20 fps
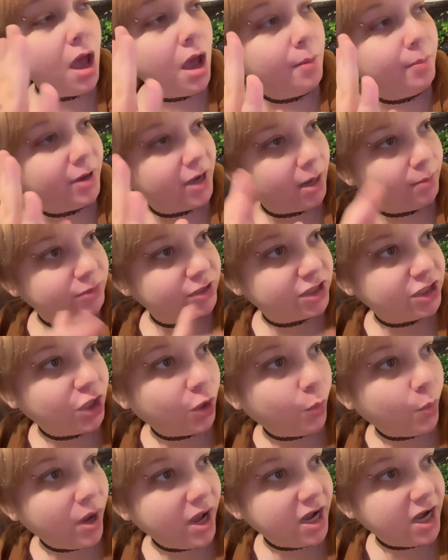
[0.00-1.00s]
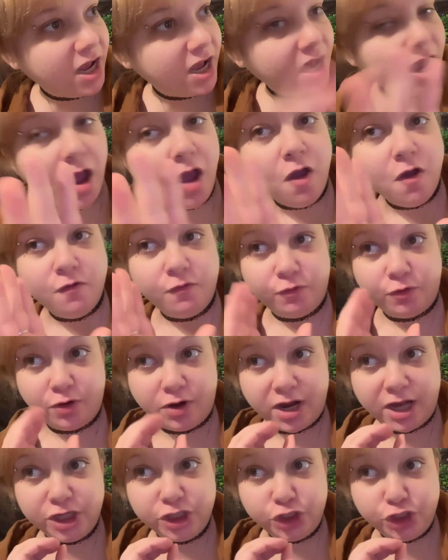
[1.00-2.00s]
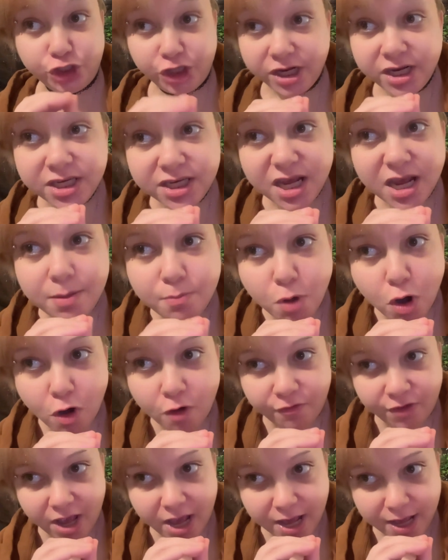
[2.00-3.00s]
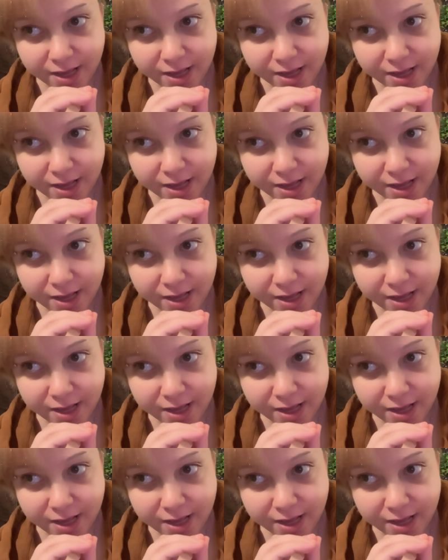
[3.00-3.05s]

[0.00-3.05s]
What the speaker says: But I'm still waiting for a GD movie.